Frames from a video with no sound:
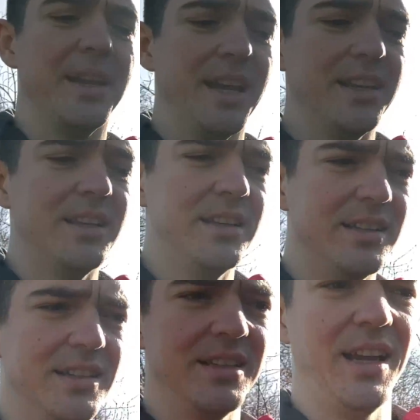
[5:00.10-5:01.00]
again.
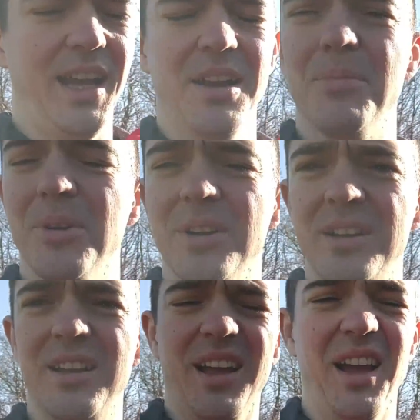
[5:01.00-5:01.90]
But
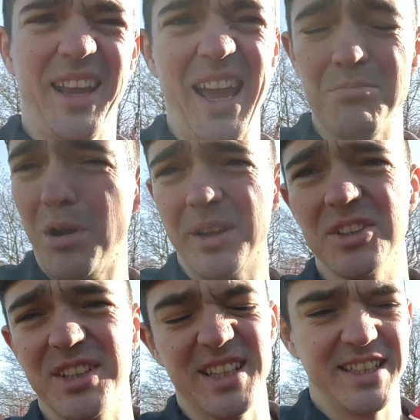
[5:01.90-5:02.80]
again, probably
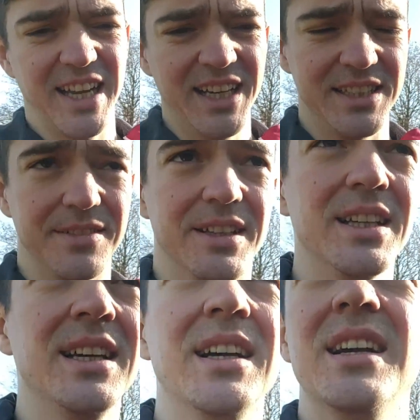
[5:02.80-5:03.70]
because of the size of it,
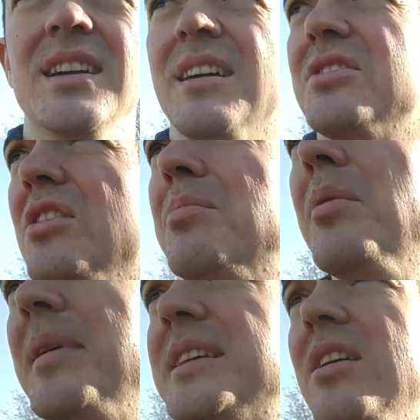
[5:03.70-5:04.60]
I've sort of
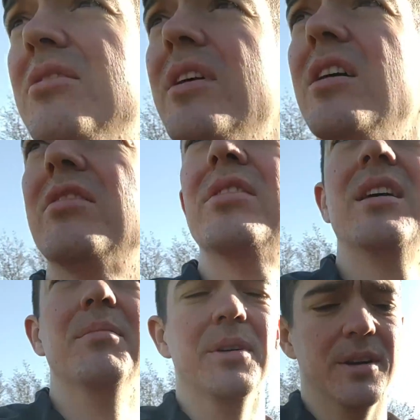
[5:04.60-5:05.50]
put myself off.
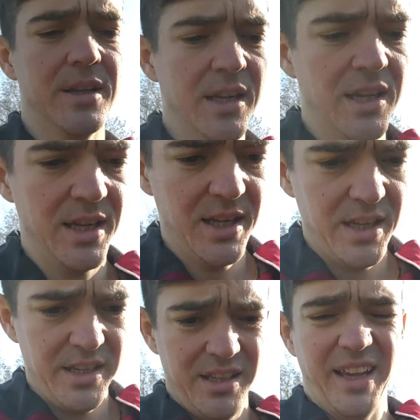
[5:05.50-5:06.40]
But
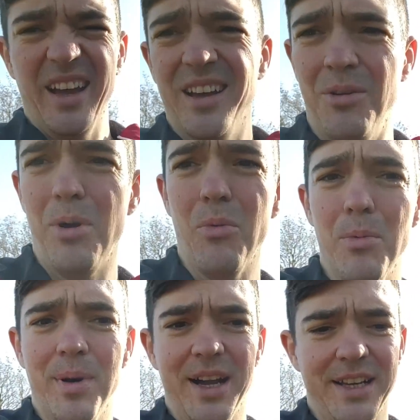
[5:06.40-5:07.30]
yeah, I
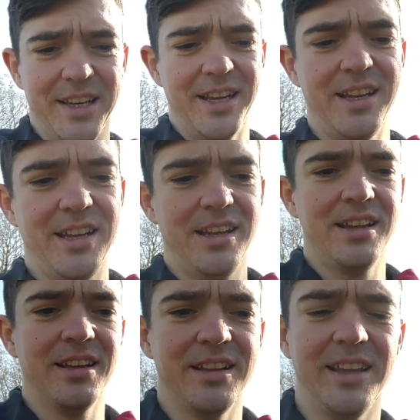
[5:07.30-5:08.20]
wouldn't mind
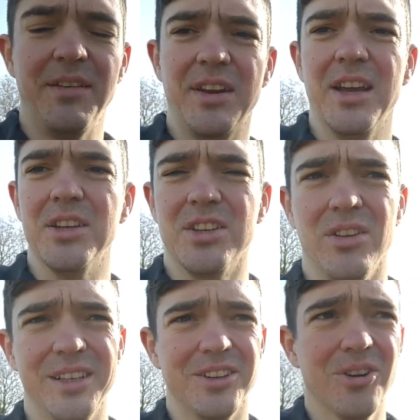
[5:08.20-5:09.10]
giving it a
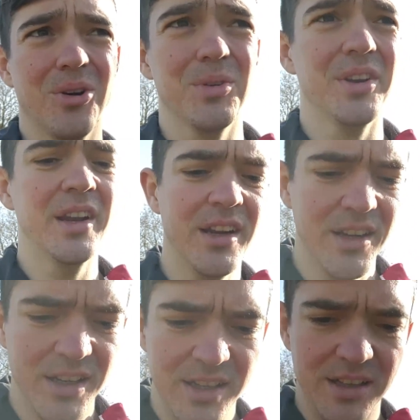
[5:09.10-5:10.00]
solid go, and
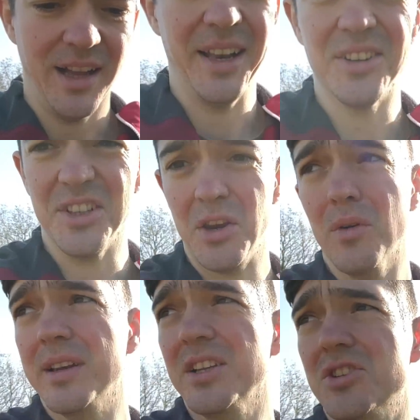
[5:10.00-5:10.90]
because I
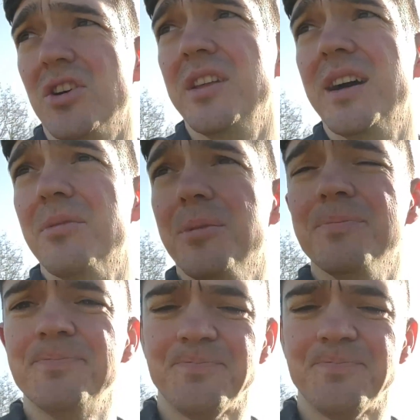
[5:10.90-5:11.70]
know I'd enjoy that one.